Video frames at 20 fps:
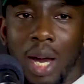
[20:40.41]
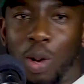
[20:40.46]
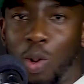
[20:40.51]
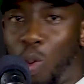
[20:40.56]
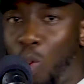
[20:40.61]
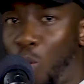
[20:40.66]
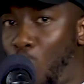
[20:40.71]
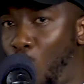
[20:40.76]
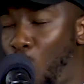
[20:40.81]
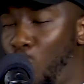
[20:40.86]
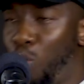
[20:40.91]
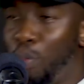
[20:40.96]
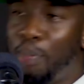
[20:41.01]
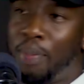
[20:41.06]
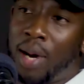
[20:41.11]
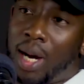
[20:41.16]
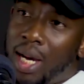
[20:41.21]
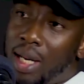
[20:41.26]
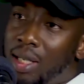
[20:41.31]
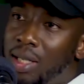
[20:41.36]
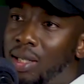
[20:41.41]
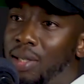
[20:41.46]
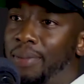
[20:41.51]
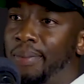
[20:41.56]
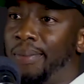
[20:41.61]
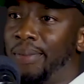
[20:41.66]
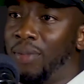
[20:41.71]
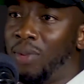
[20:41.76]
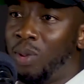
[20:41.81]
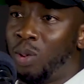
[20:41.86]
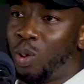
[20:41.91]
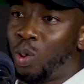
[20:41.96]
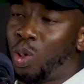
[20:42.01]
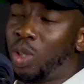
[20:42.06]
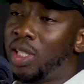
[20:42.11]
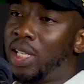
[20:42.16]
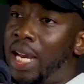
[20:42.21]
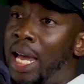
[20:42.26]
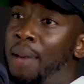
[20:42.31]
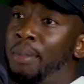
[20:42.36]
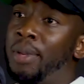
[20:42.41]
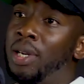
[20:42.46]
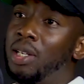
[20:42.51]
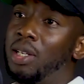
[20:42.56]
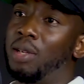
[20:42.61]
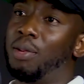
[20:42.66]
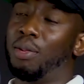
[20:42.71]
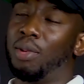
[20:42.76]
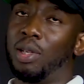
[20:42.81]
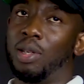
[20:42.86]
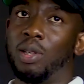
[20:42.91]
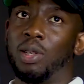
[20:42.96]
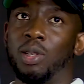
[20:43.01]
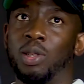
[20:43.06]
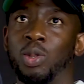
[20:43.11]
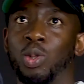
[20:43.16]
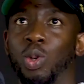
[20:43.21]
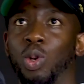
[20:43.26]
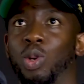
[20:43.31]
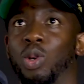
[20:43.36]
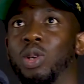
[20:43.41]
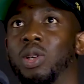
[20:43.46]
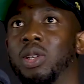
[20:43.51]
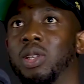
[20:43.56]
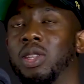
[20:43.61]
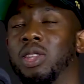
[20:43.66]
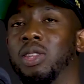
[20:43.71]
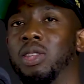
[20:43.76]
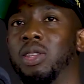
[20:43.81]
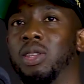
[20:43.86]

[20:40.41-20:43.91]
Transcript: That whole part. Because it happened in, so